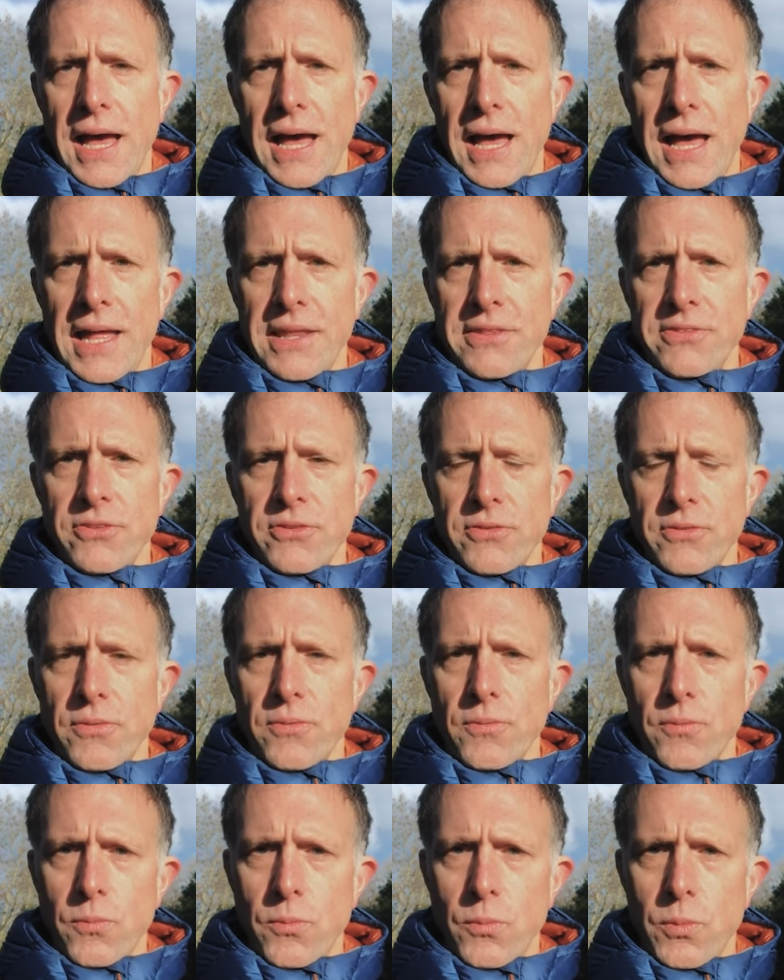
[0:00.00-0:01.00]
and
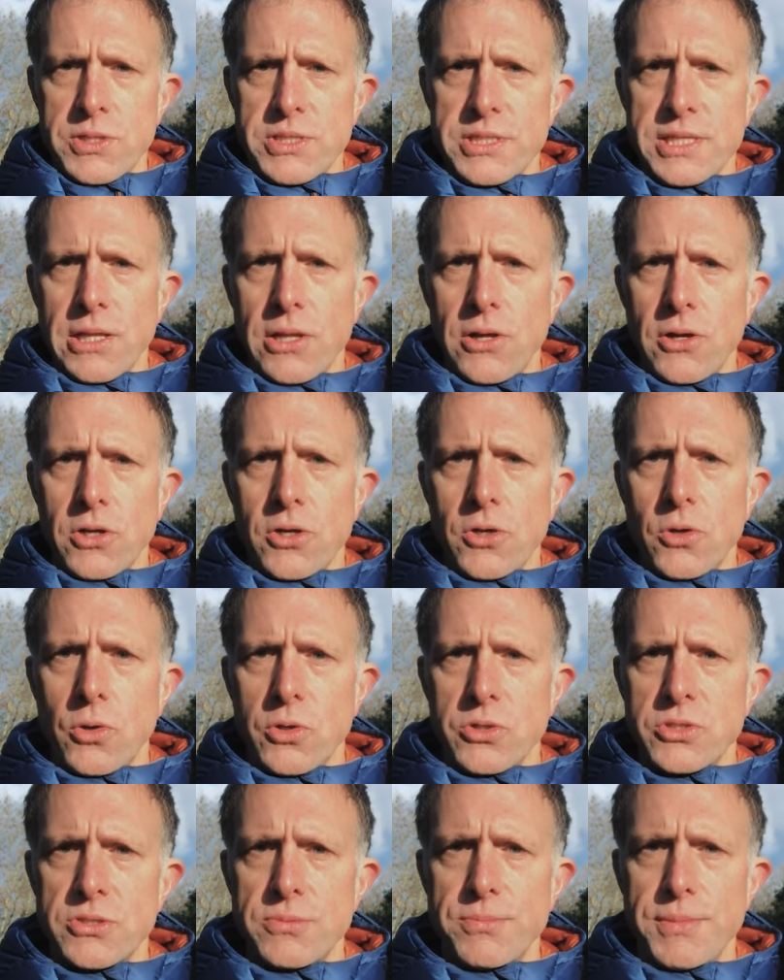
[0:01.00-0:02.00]
we're still on
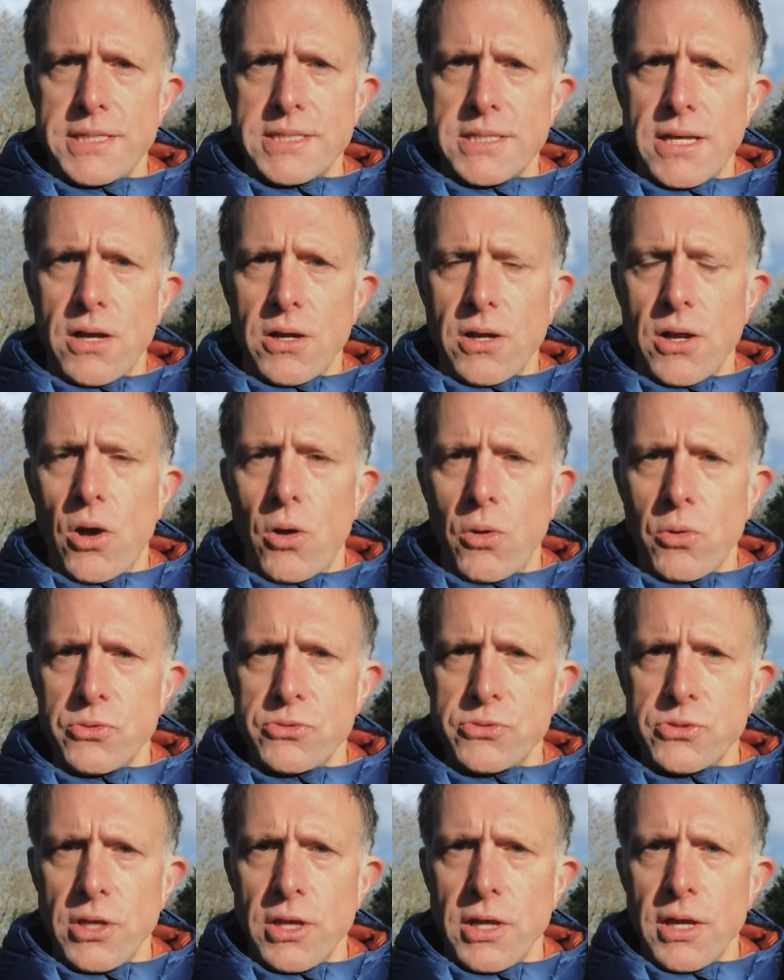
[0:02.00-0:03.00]
course to meet our
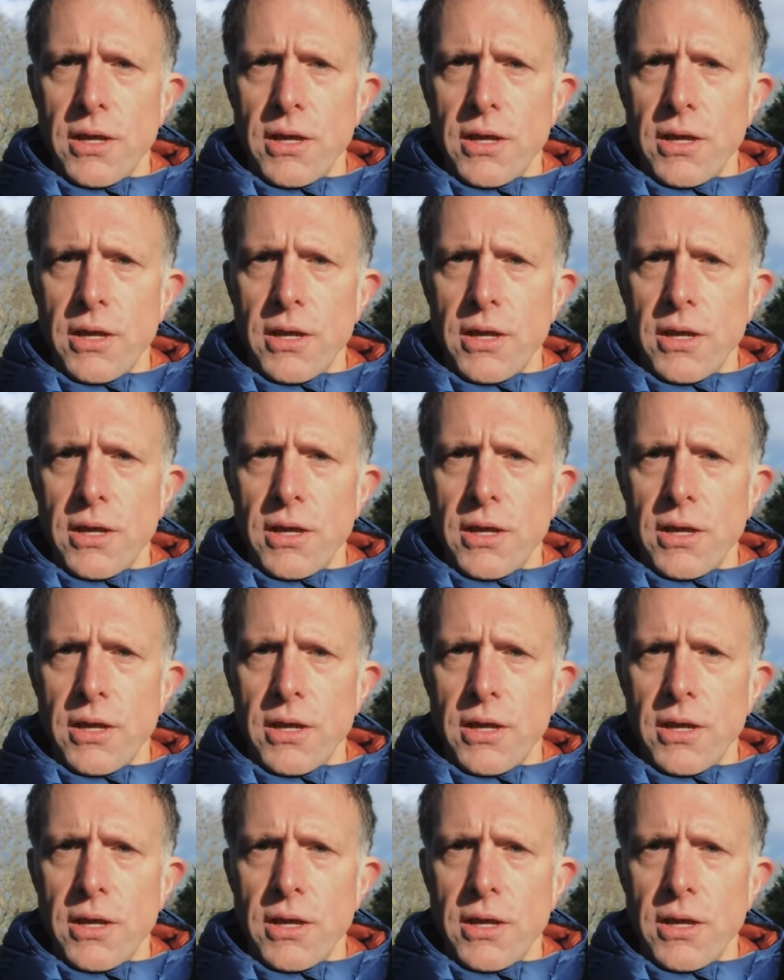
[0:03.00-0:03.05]
goals